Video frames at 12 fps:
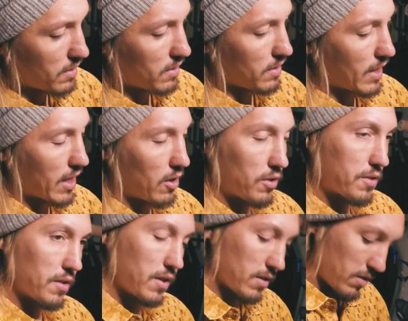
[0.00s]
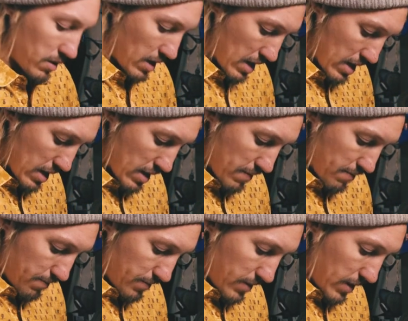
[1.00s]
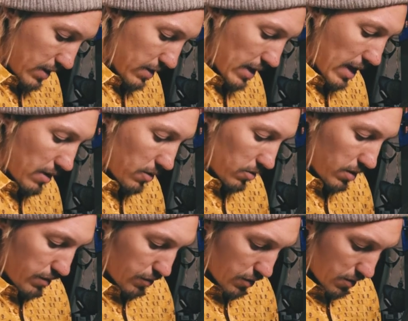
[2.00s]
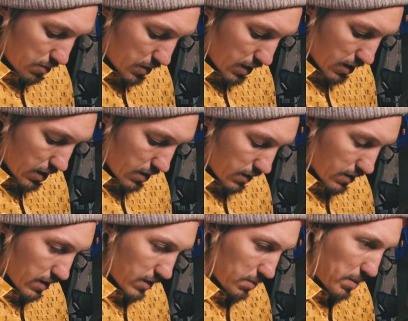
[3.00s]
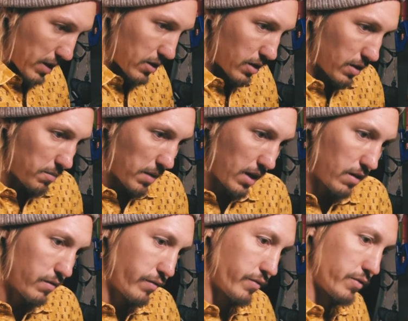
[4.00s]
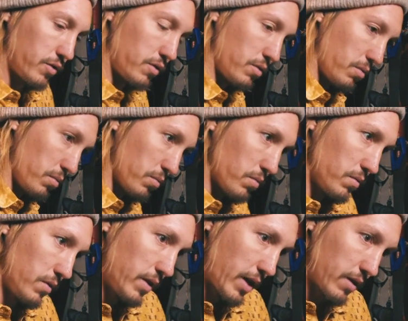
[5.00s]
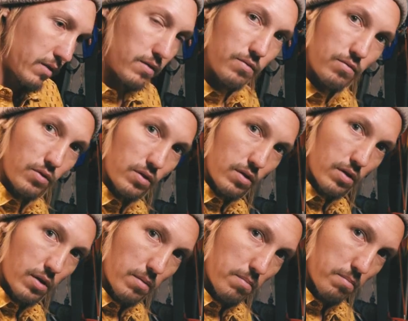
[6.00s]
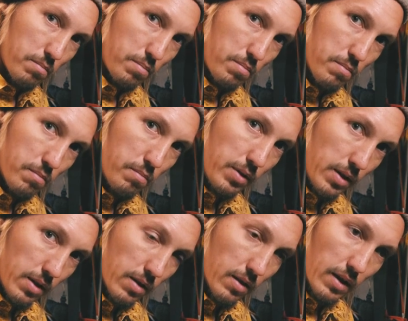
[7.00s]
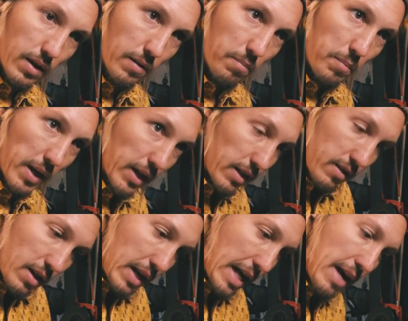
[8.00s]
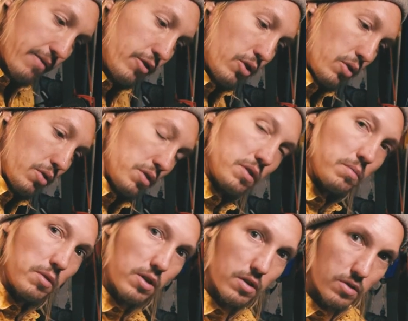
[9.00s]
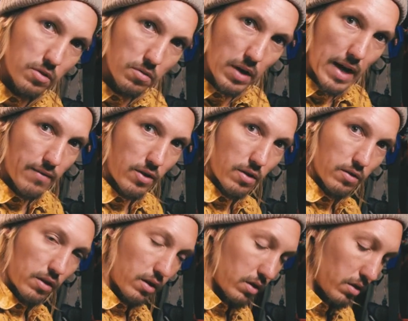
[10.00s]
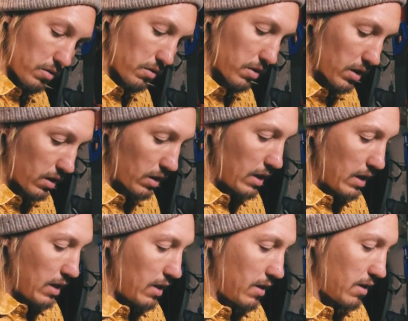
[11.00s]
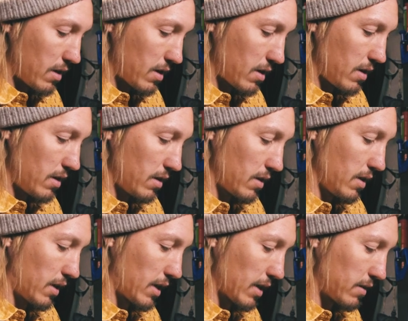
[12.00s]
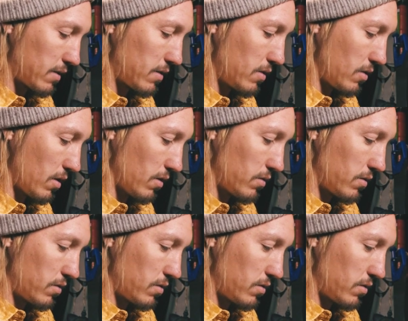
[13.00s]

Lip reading: that also is not only for the wind, it's especially made to not be making the lav noisy, because you have it on the clothes, and it gets, you know,